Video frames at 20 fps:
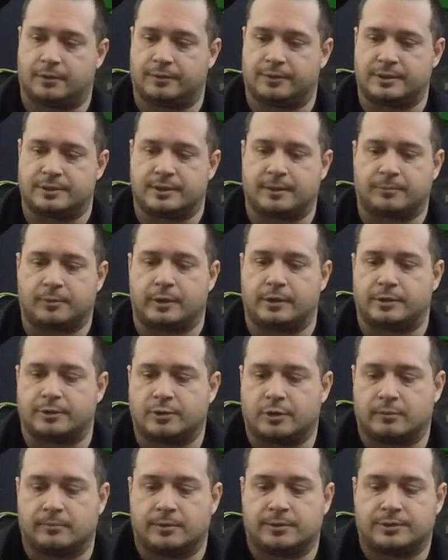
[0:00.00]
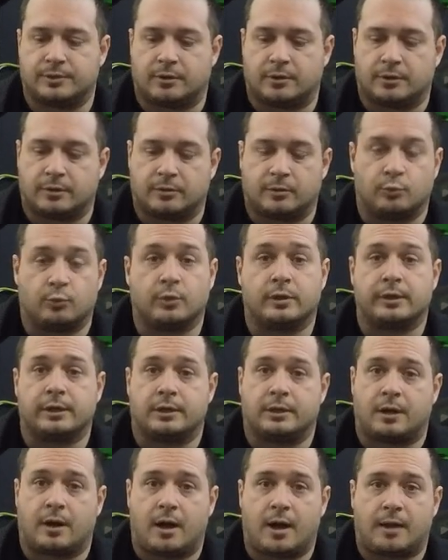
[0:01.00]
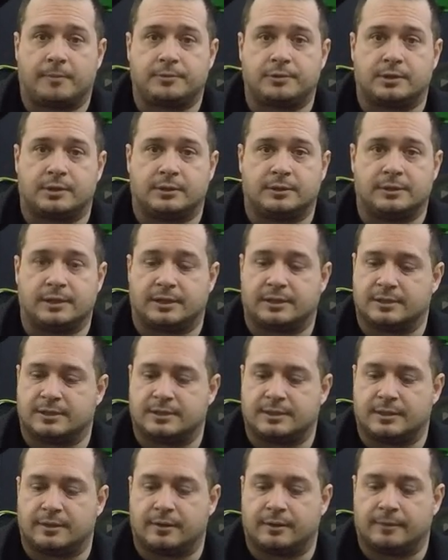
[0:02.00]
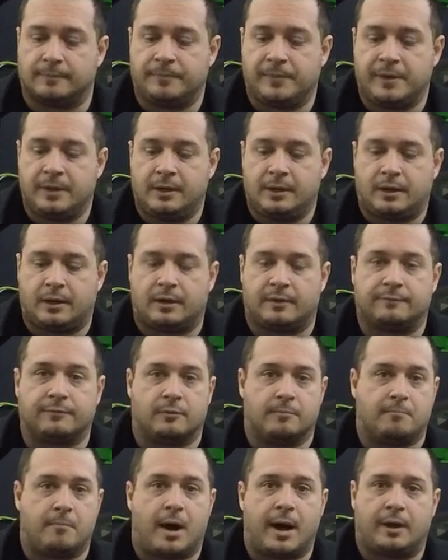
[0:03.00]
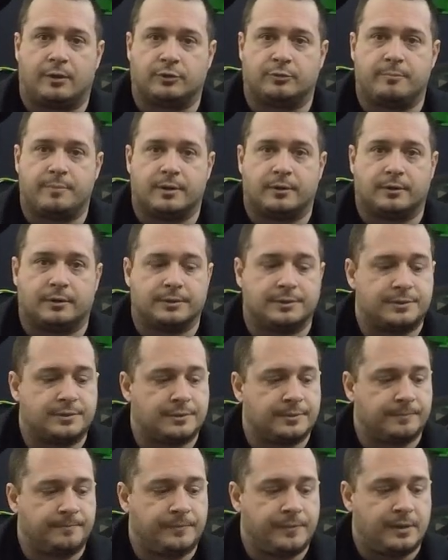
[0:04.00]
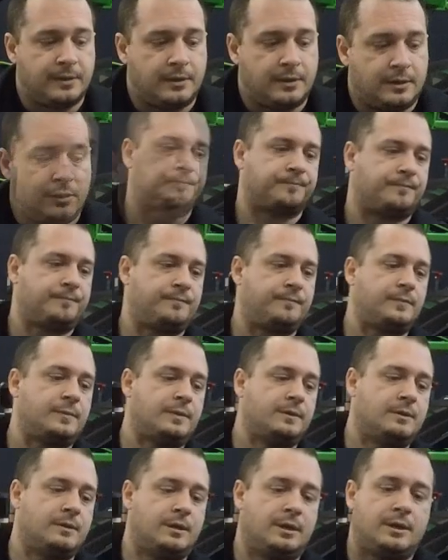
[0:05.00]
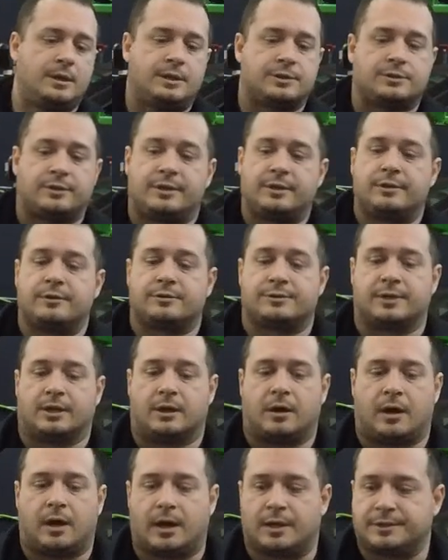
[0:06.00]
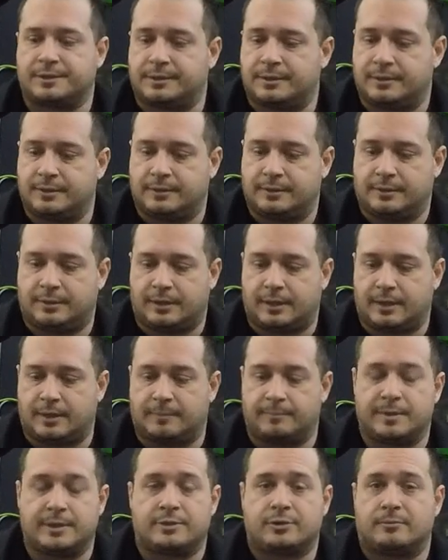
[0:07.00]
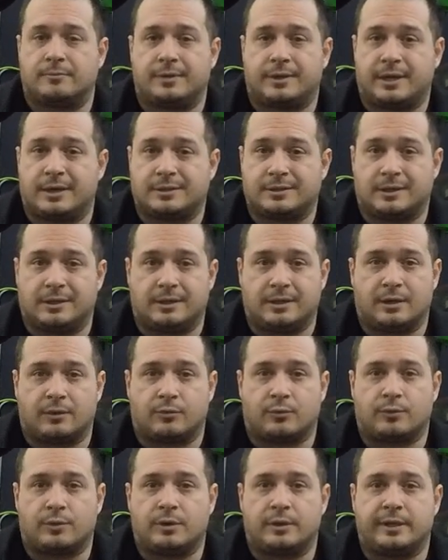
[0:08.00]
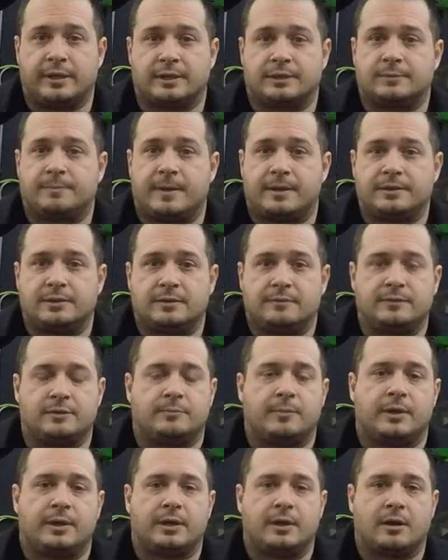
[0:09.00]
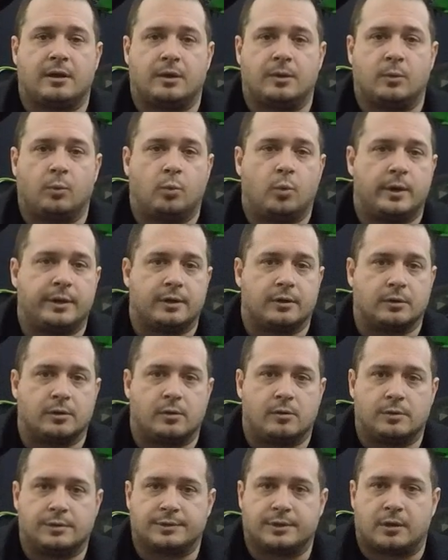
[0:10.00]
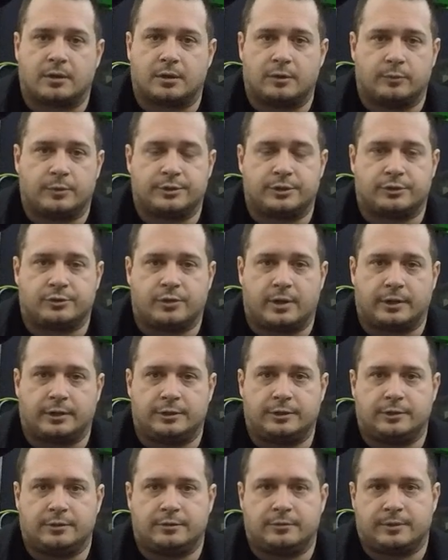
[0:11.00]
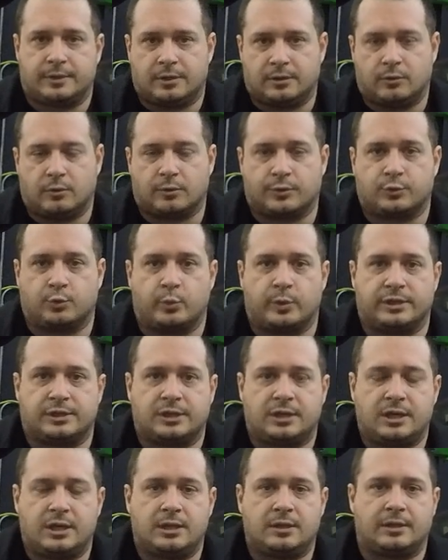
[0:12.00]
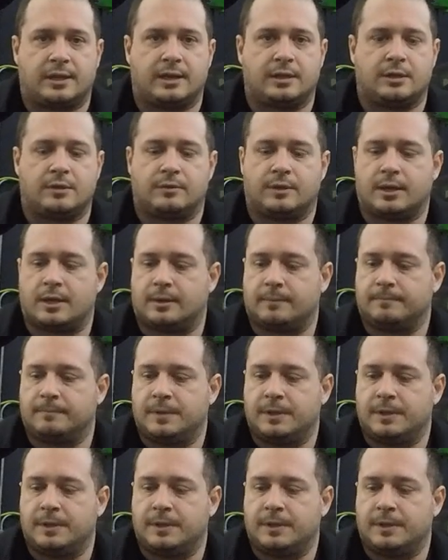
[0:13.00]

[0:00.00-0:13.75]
these upgraded turbos are a really good option to consider for mild builds. So then there's the cost. Big turbo kits can get really expensive depending on what your goals are and what you're trying to do, and of course which kit that you get.